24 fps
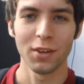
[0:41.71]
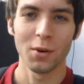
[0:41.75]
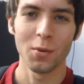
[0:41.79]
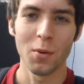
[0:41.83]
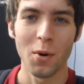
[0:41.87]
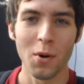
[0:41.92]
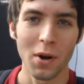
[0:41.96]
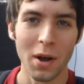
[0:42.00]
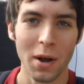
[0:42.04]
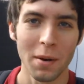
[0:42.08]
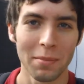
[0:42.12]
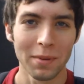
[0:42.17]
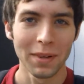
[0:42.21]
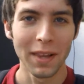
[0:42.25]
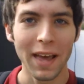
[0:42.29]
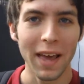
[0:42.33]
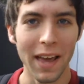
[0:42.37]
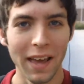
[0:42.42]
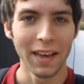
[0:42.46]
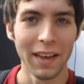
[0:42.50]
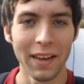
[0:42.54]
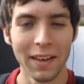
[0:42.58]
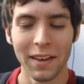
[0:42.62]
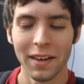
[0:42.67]
I woke up
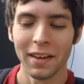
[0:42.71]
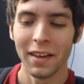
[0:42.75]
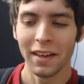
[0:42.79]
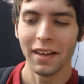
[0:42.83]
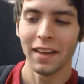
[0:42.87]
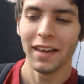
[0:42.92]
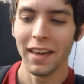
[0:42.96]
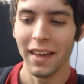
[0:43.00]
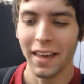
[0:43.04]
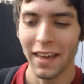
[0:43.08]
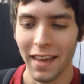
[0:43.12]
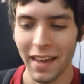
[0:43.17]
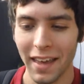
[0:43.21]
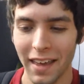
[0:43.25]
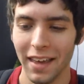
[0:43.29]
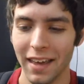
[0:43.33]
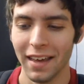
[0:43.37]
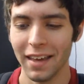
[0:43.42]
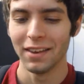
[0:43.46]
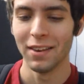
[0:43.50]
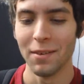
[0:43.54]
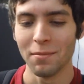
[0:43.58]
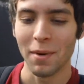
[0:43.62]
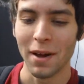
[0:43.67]
late.
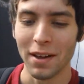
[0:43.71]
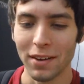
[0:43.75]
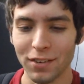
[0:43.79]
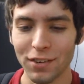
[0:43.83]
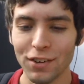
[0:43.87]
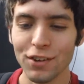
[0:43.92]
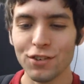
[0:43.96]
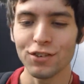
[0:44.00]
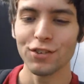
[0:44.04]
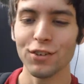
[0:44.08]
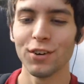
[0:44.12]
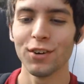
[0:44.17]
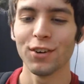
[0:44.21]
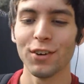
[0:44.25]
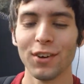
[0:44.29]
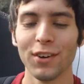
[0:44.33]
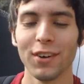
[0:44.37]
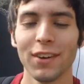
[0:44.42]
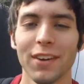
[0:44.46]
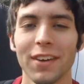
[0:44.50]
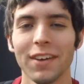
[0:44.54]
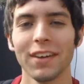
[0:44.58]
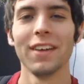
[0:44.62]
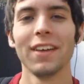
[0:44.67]
And my
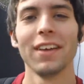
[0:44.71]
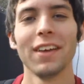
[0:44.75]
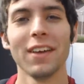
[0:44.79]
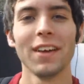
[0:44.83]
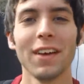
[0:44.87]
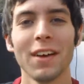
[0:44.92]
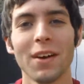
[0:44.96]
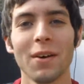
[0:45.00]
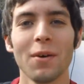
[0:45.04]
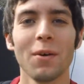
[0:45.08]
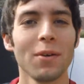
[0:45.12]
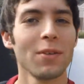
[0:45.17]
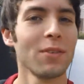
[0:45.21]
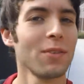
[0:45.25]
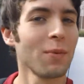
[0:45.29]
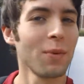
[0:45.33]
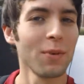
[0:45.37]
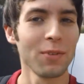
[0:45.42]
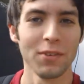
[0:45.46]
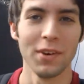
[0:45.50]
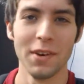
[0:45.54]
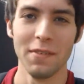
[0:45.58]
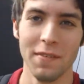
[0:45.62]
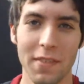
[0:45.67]
teacher
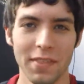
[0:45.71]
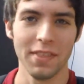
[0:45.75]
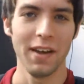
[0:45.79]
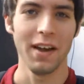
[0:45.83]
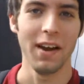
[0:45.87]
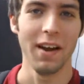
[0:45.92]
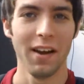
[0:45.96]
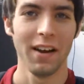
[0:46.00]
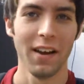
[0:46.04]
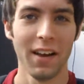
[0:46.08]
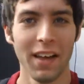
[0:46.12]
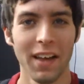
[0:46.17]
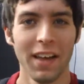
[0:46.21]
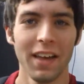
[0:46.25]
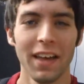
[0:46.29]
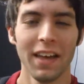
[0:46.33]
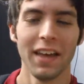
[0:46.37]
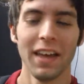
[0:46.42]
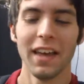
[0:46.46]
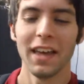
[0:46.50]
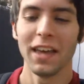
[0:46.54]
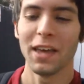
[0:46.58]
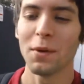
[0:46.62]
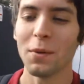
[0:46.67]
wasn't even there.
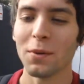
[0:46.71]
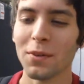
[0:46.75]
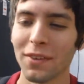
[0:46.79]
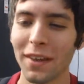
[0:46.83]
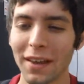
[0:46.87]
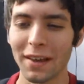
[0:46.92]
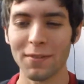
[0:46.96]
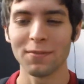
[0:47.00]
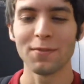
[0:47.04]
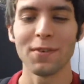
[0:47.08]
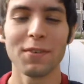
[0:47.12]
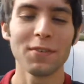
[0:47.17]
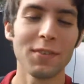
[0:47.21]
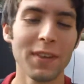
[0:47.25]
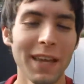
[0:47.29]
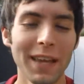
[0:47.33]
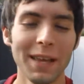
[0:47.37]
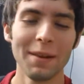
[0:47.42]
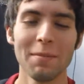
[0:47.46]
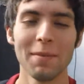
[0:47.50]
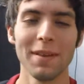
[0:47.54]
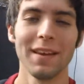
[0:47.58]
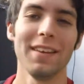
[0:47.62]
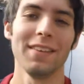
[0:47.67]
He was like
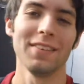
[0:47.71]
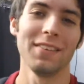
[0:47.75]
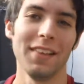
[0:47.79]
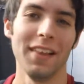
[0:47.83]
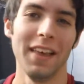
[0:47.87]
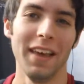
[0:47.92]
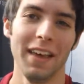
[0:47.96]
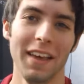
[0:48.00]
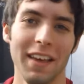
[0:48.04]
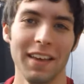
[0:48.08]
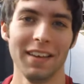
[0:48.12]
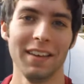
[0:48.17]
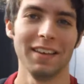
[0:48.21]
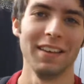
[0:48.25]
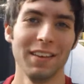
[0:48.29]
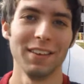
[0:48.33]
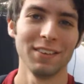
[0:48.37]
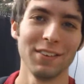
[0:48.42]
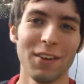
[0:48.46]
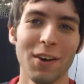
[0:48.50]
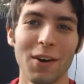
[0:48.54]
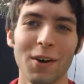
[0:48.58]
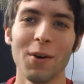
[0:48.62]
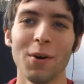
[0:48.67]
15 minutes late.
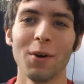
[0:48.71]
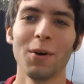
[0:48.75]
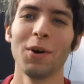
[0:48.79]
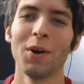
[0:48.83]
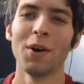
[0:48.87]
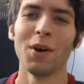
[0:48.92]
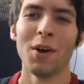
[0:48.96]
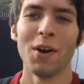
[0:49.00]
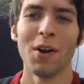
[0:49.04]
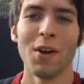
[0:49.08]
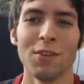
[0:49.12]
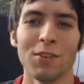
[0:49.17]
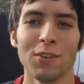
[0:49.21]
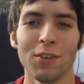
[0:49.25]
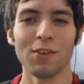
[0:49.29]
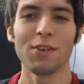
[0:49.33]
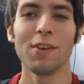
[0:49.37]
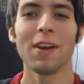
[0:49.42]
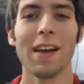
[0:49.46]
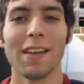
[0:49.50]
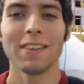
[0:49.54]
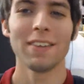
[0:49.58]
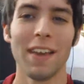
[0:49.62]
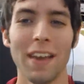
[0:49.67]
So then you
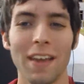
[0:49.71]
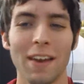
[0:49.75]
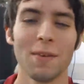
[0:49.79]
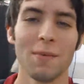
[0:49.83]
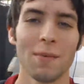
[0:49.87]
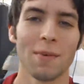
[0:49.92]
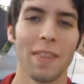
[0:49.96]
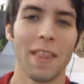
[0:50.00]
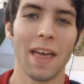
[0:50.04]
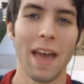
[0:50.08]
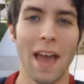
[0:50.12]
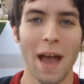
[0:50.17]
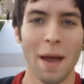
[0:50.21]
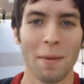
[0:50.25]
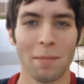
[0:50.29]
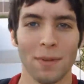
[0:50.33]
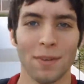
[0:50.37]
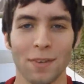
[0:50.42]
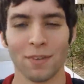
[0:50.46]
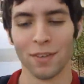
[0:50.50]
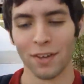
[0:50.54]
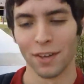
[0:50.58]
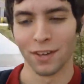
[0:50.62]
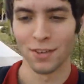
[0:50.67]
guys hate it when that
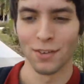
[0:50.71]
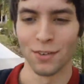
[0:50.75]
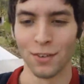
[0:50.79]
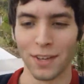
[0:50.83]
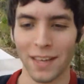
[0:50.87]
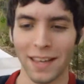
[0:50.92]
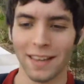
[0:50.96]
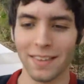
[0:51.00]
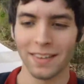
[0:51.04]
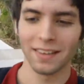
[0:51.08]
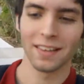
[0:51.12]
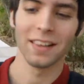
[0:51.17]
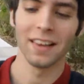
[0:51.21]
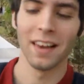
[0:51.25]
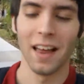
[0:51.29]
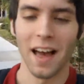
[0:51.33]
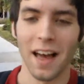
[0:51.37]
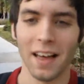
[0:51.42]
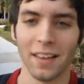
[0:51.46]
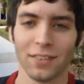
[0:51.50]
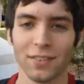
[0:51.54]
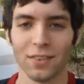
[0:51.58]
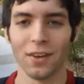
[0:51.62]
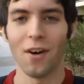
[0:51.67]
happens. Like you'll get to
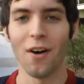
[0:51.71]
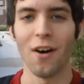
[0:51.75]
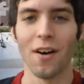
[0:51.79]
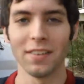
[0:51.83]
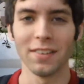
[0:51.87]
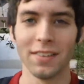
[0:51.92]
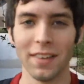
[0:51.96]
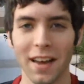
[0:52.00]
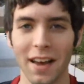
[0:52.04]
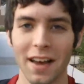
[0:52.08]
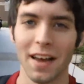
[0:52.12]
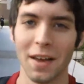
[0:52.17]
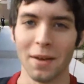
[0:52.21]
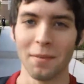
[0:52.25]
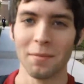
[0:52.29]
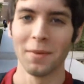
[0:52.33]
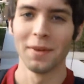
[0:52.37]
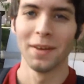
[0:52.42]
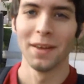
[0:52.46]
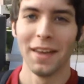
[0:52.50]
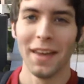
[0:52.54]
class on time